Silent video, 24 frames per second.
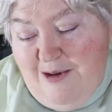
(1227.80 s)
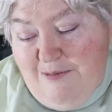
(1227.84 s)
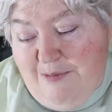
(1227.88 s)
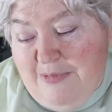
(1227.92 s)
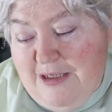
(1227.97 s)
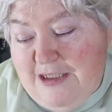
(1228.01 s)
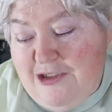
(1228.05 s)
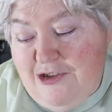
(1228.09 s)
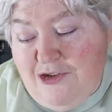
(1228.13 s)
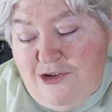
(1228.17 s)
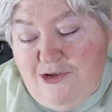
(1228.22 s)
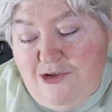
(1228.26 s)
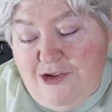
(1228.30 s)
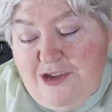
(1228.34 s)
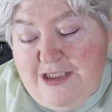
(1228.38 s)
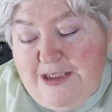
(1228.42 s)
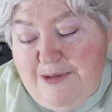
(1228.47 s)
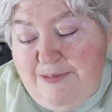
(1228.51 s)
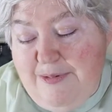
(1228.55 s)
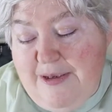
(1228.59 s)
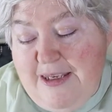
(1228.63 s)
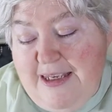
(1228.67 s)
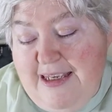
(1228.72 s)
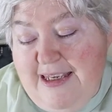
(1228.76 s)
Mr.
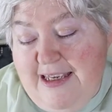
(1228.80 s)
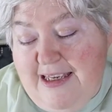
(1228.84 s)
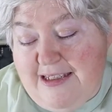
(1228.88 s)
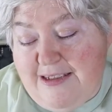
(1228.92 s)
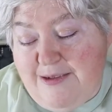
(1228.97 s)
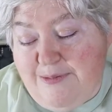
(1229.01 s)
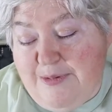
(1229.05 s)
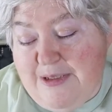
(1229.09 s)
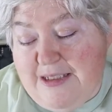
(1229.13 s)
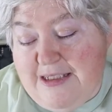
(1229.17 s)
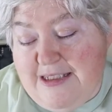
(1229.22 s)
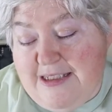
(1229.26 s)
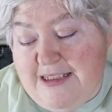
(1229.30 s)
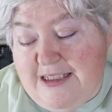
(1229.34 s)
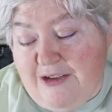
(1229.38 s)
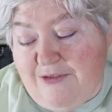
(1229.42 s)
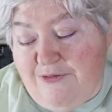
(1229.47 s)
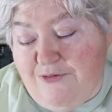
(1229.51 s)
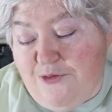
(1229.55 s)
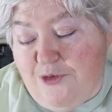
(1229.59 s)
Zippy has been set